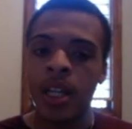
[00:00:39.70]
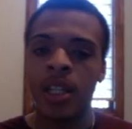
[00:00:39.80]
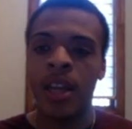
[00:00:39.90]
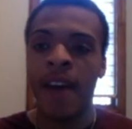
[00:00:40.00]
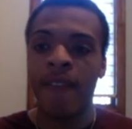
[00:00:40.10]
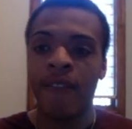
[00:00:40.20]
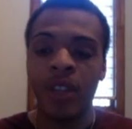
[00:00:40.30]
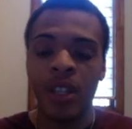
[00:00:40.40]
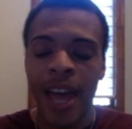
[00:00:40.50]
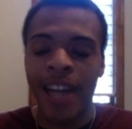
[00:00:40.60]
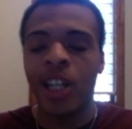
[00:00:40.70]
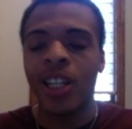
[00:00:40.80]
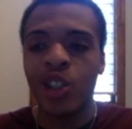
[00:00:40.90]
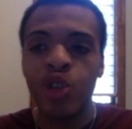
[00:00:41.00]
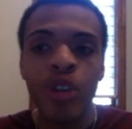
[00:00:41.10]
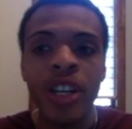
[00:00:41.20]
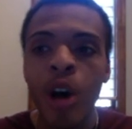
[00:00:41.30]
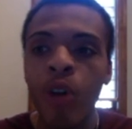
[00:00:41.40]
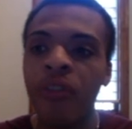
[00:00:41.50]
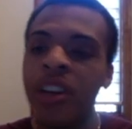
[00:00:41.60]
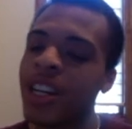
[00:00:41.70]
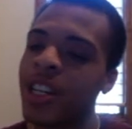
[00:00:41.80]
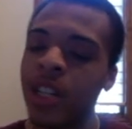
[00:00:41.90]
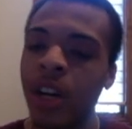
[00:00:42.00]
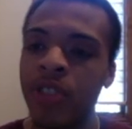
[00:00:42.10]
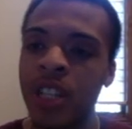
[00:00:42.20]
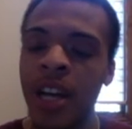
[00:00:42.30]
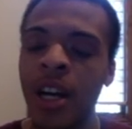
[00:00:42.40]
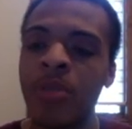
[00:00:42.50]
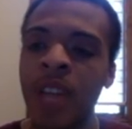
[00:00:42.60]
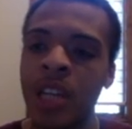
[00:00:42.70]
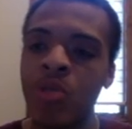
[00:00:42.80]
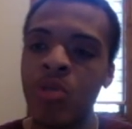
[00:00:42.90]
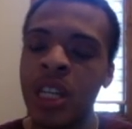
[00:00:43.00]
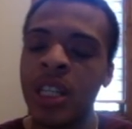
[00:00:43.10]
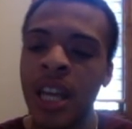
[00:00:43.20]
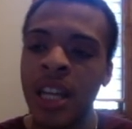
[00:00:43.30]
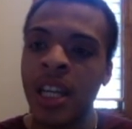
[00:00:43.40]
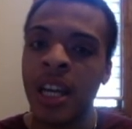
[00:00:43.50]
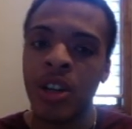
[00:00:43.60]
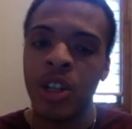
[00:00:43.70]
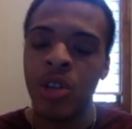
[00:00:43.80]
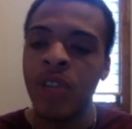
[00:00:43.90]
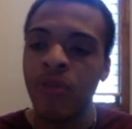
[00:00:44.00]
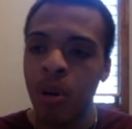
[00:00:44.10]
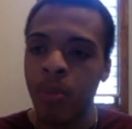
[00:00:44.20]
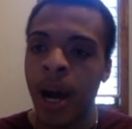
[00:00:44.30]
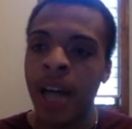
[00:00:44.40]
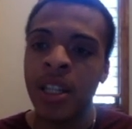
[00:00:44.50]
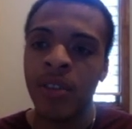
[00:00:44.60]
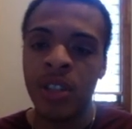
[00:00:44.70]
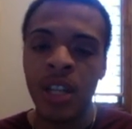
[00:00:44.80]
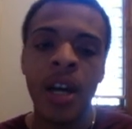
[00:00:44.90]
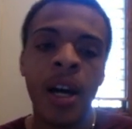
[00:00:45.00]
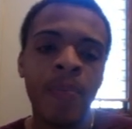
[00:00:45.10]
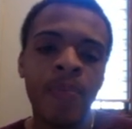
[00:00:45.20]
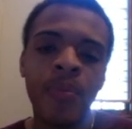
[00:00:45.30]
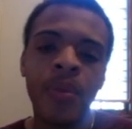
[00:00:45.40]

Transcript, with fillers: that that trio finished of setups that you need, the indicators you need for a positive setup,